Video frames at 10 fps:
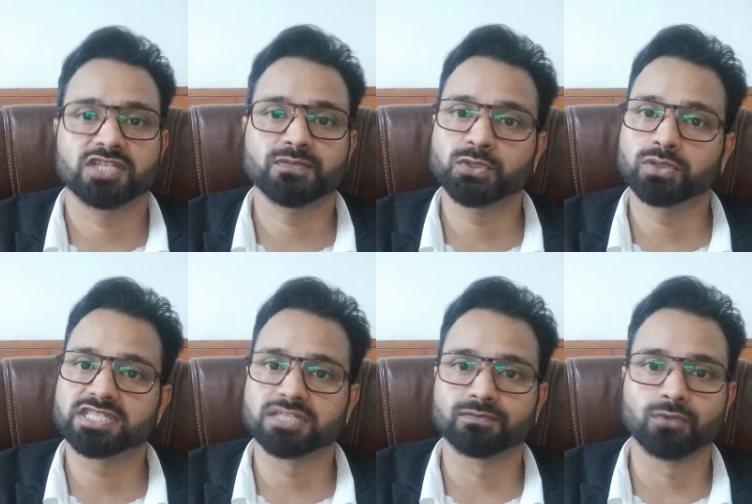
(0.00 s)
If you are
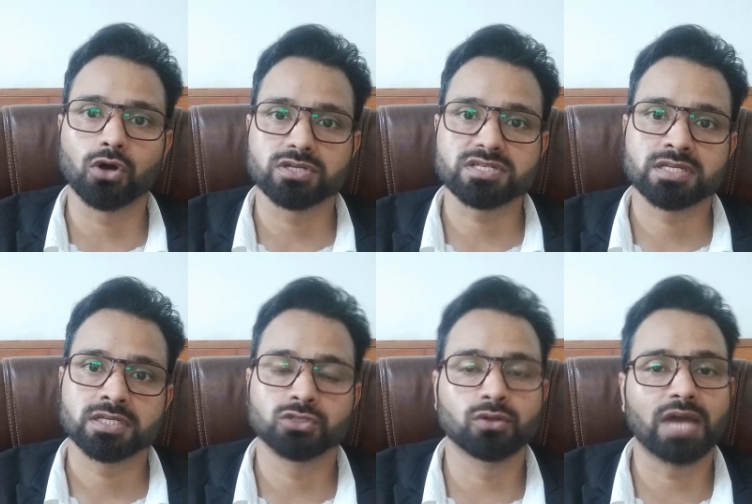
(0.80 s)

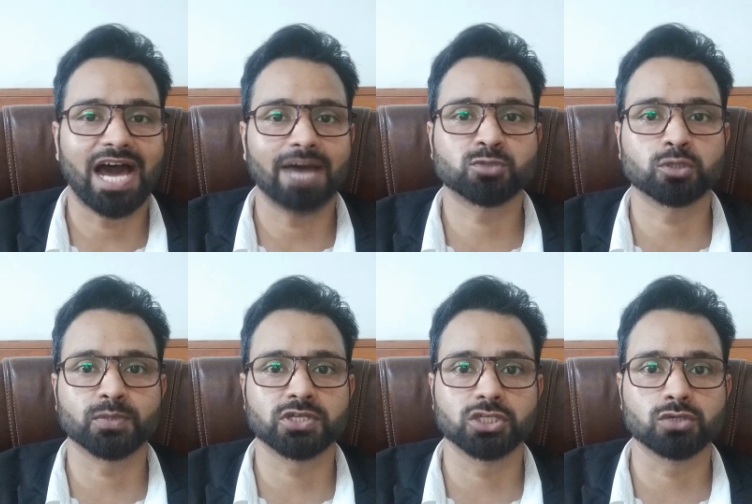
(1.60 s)
divorced, you'll have to
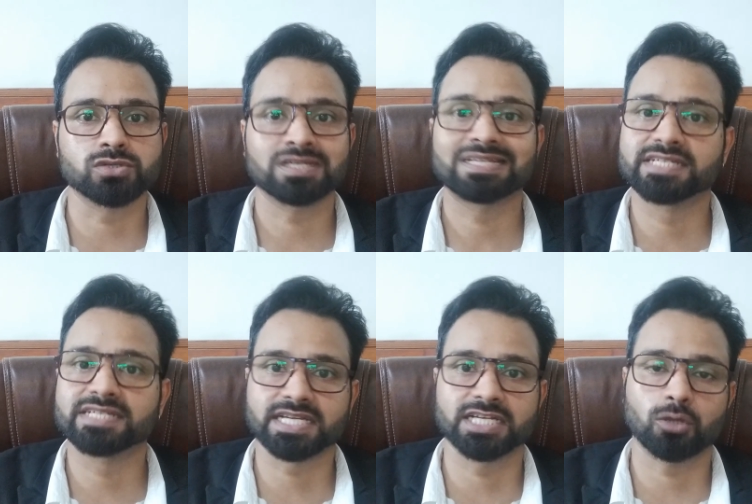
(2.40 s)
produce
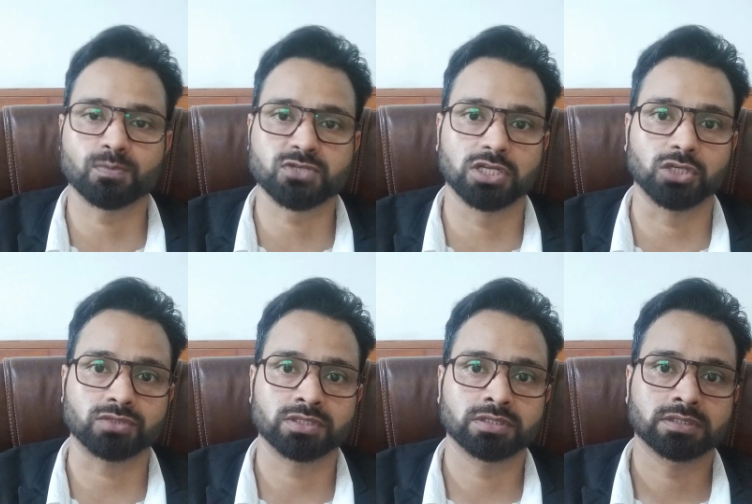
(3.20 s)
decree
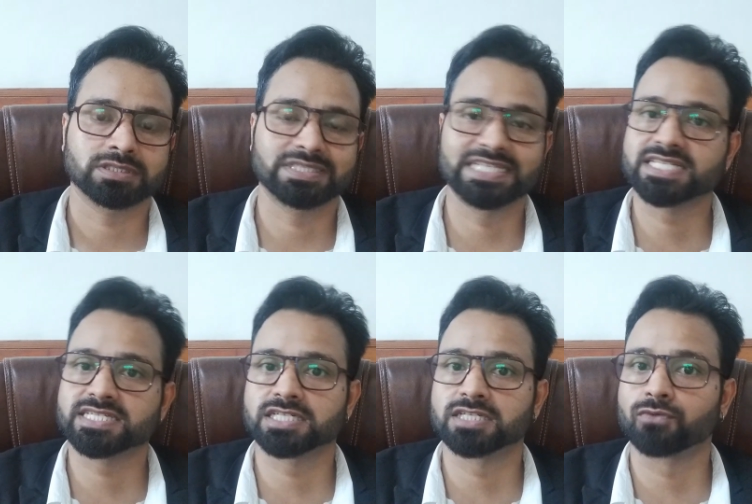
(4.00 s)
absolute, that
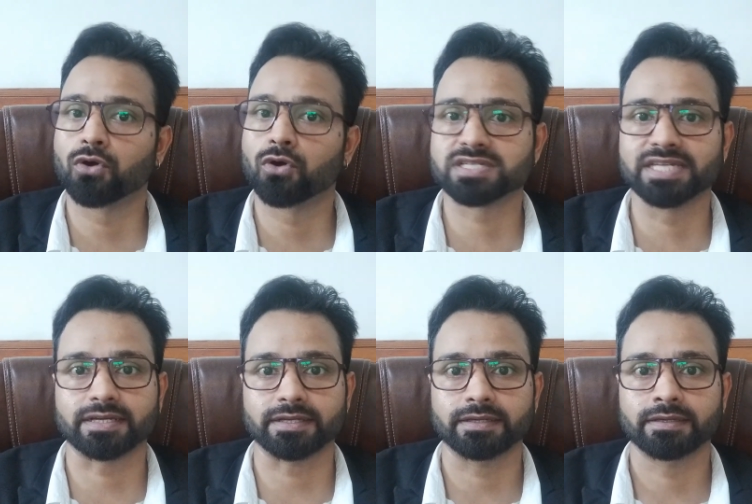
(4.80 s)
is a divorce
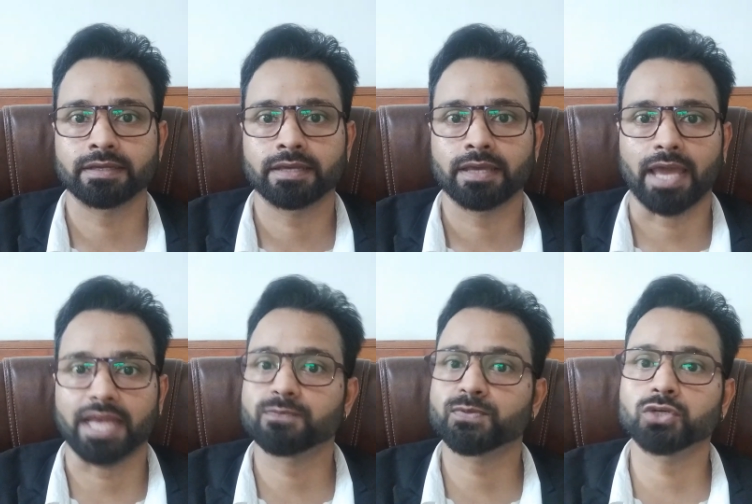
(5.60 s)
decree.
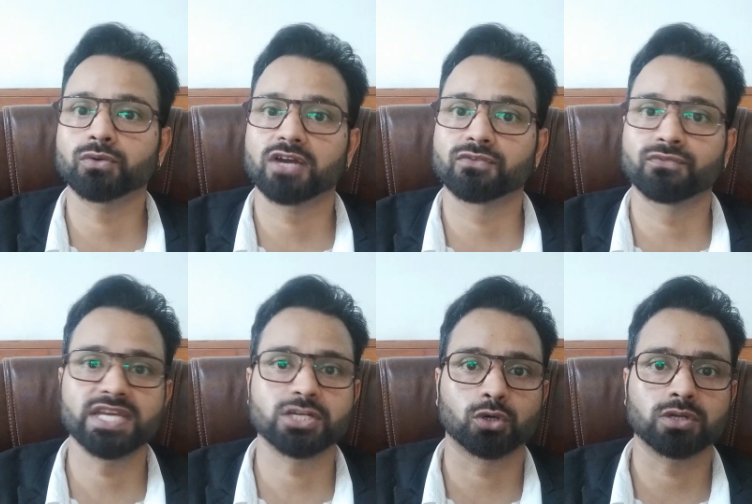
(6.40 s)
And if you are
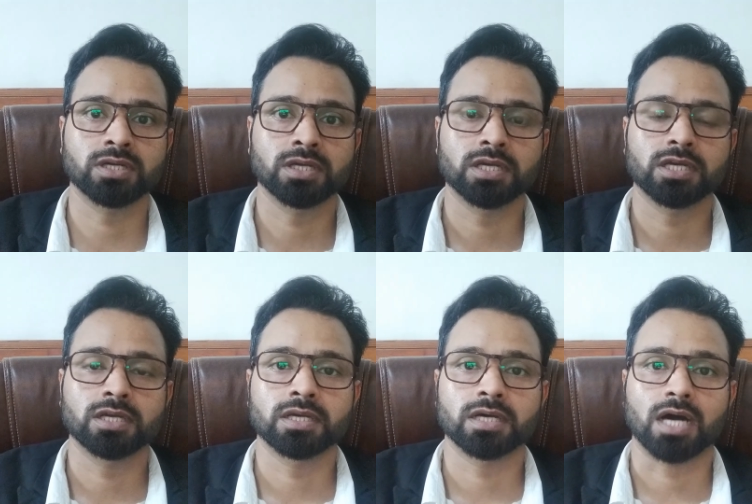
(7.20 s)
widowed,
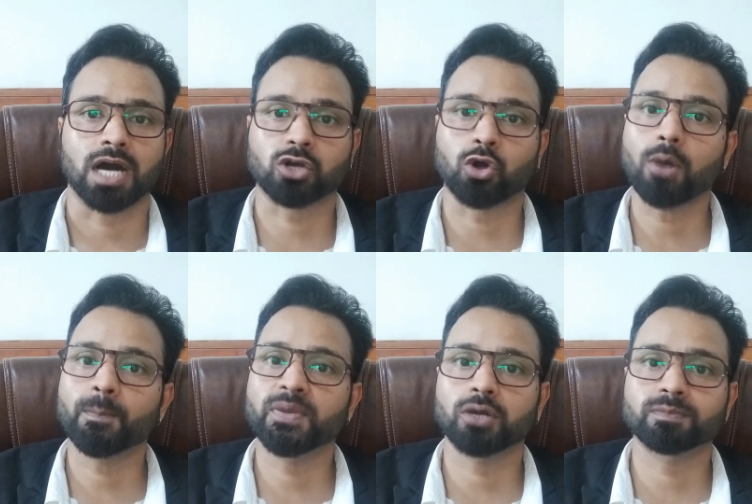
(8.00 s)
a
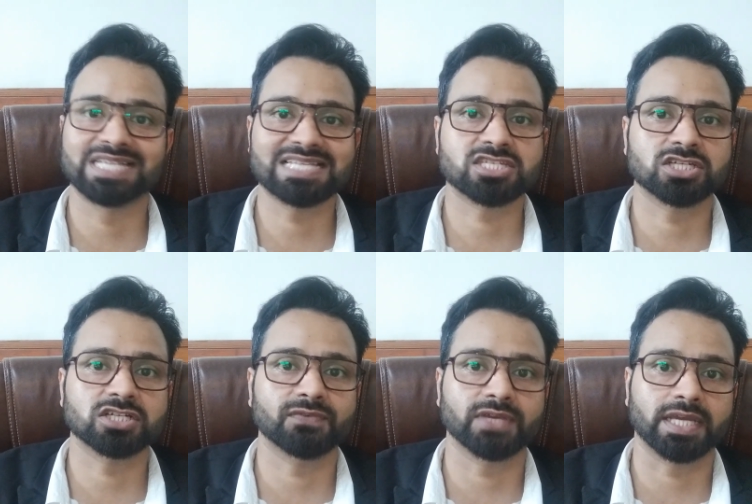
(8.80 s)
copy of death
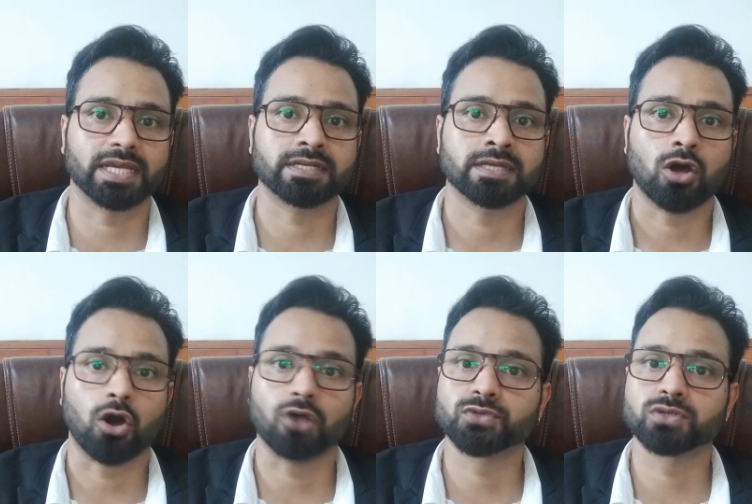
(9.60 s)
certificate
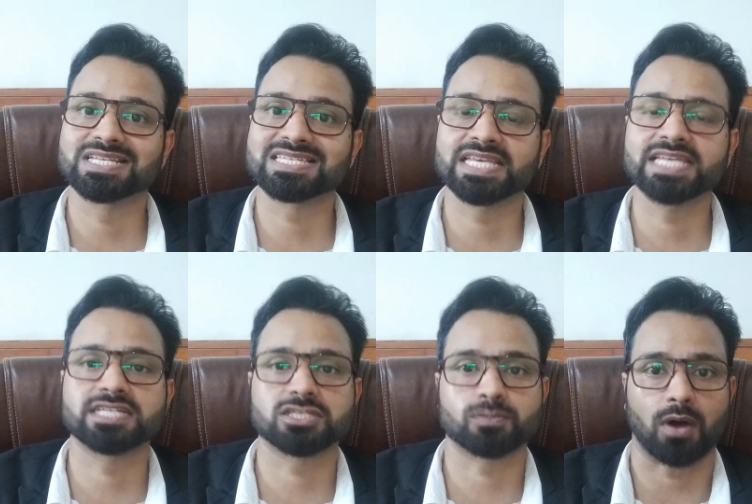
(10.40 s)
of your
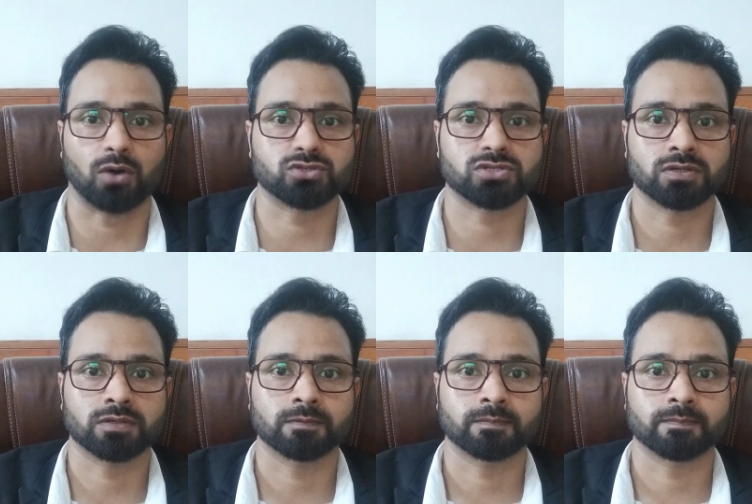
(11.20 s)
deceased
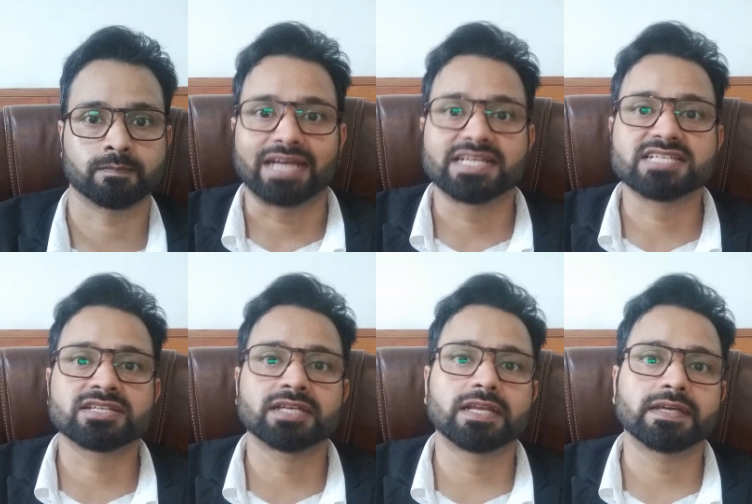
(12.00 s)
spouse.
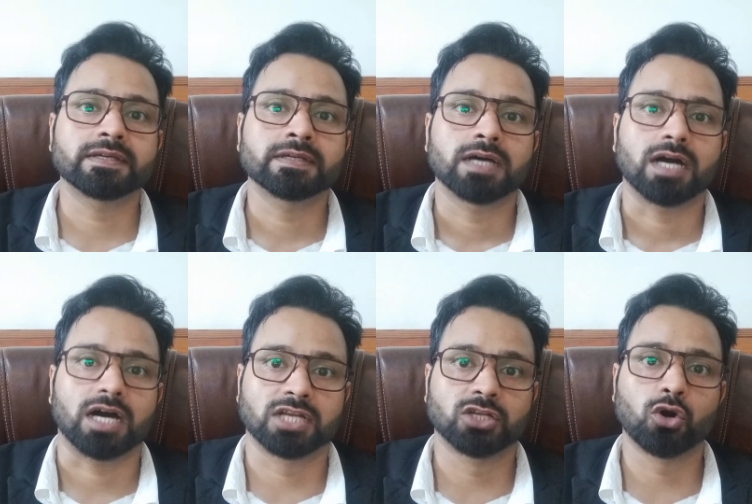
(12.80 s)
Additionally,
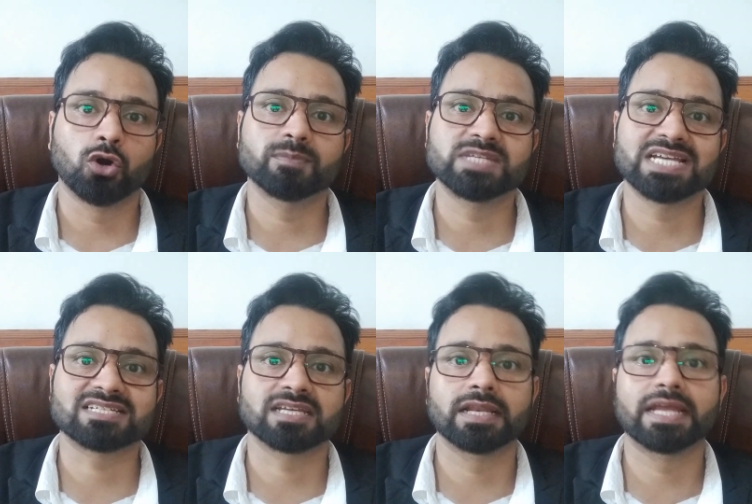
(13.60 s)
a no
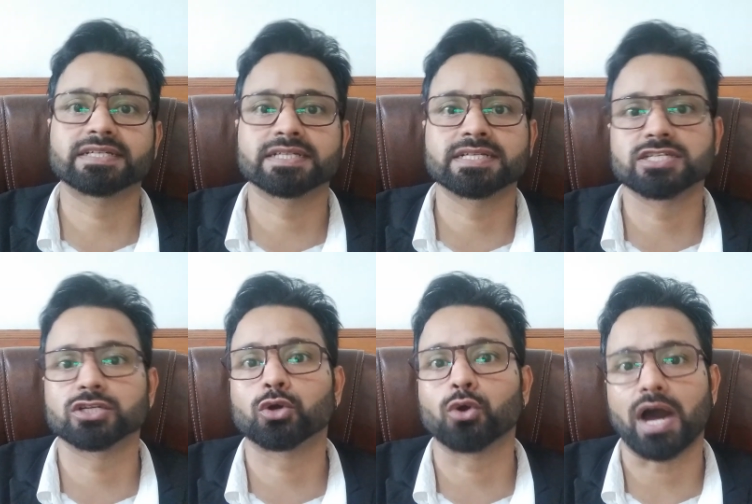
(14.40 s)
objection letter is
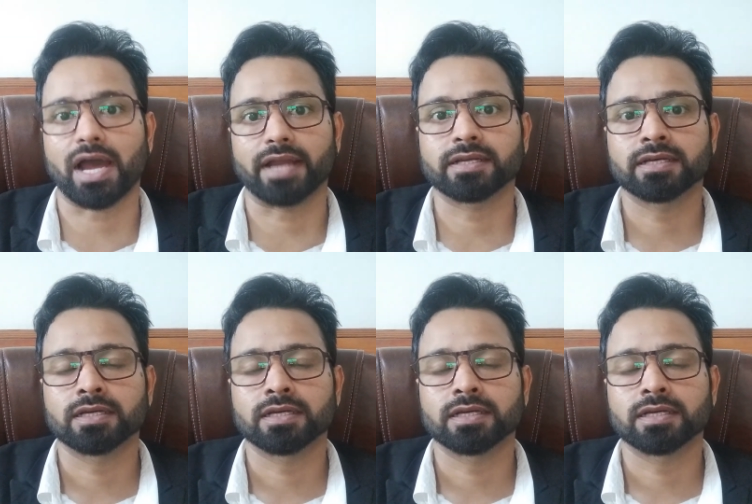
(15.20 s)
required